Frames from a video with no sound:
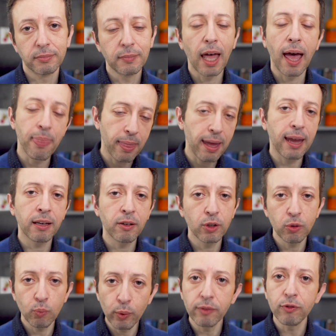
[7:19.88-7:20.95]
And then
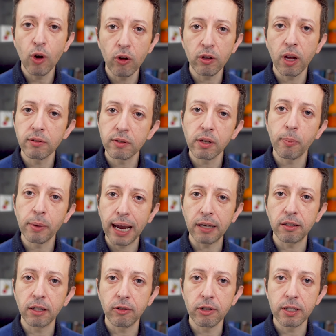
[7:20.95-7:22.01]
we've got
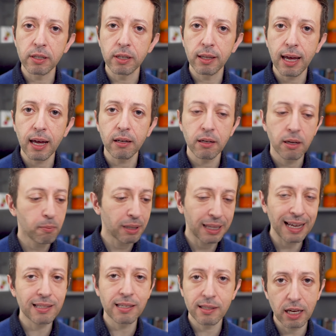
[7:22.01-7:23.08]
subcategories to that, but
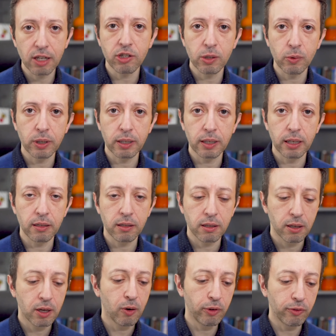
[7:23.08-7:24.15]
that's essentially what it is.
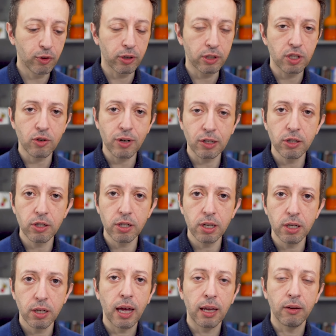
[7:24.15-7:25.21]
We've got a
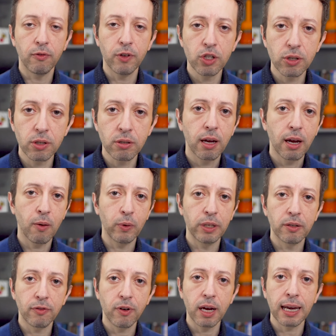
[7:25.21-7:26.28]
strategy and a vision, and we
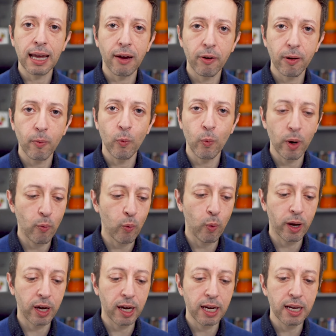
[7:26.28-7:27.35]
define how it, wh
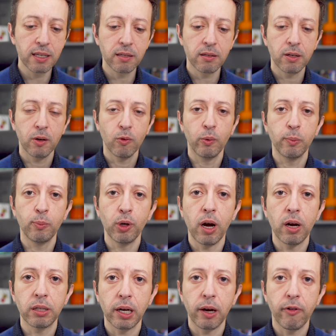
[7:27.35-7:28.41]
what it is. We put
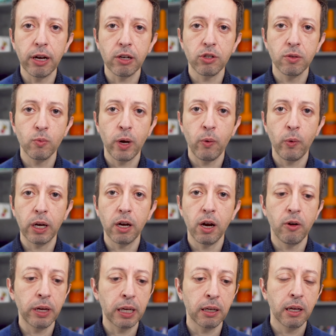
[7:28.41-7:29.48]
our direction where we're
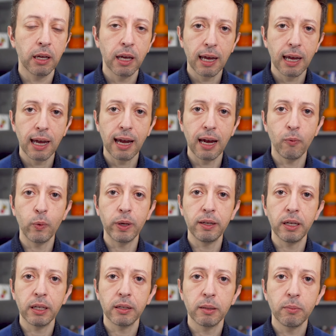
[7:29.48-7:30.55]
going, and
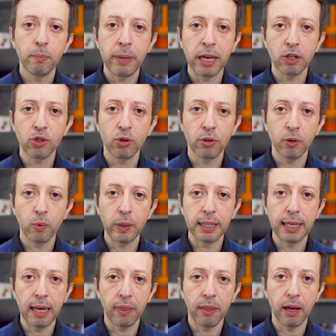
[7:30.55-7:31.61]
we make sure that we
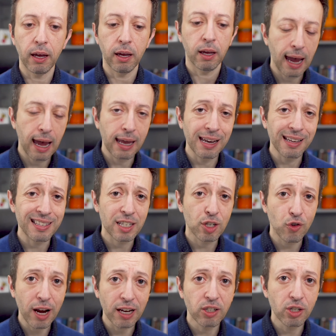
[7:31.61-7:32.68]
get there. And a
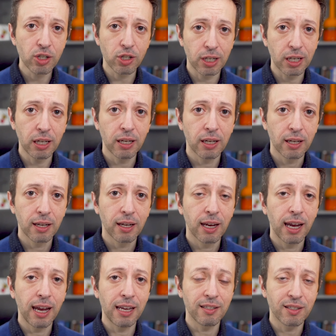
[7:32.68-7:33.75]
strategy
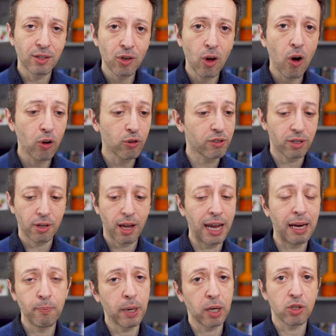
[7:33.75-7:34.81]
is not
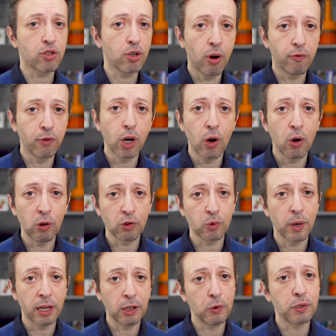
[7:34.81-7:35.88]
a bunch of goals
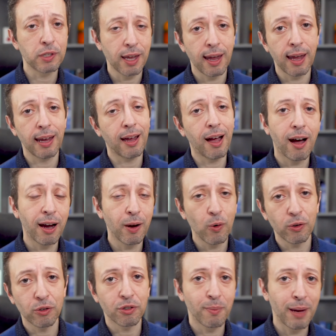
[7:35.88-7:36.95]
where you say, I
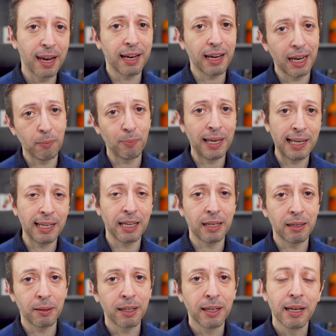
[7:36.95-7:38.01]
want to make a
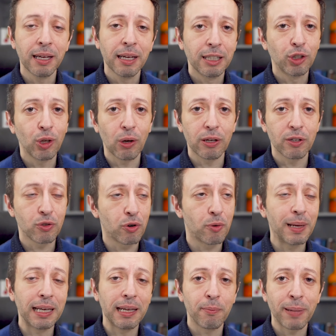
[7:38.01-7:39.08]
million dollars or a
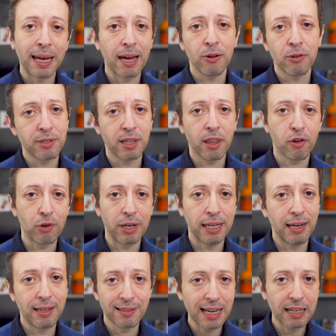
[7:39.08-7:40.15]
million pounds in three
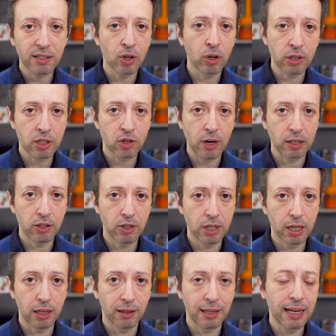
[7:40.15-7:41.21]
years. That's not a
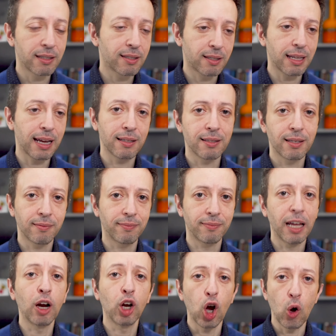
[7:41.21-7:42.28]
strategy. That's, that's
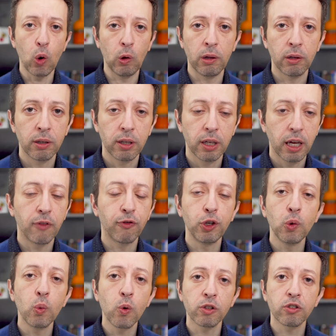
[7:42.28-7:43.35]
a goal. If
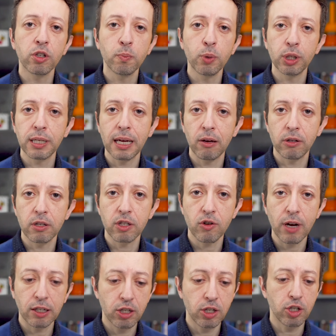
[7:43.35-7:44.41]
you want to put down a
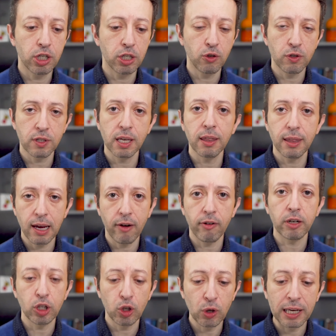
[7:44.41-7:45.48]
strategy, you sit there
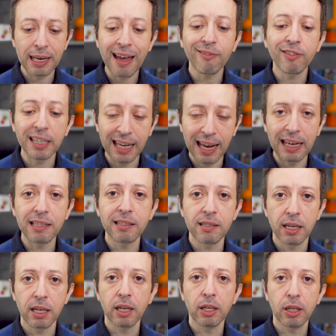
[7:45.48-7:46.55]
and you navigate
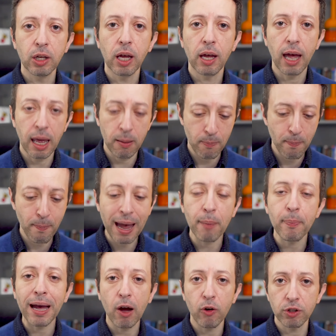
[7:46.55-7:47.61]
and
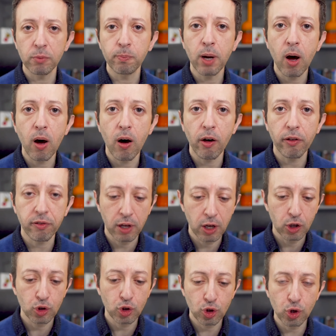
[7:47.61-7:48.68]
map out a path
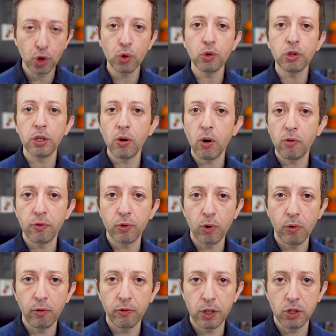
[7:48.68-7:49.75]
to the
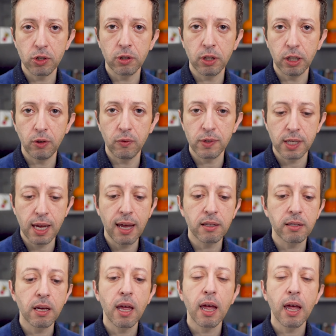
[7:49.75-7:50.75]
overall vision that you've set,